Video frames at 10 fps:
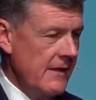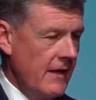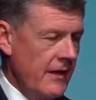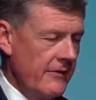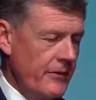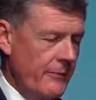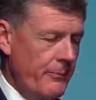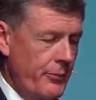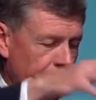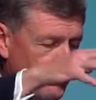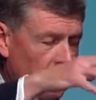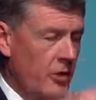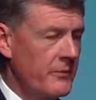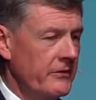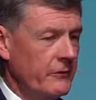The
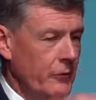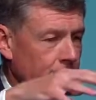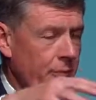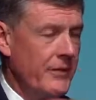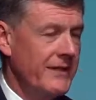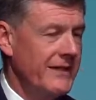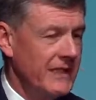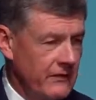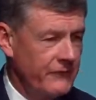sermons were printed in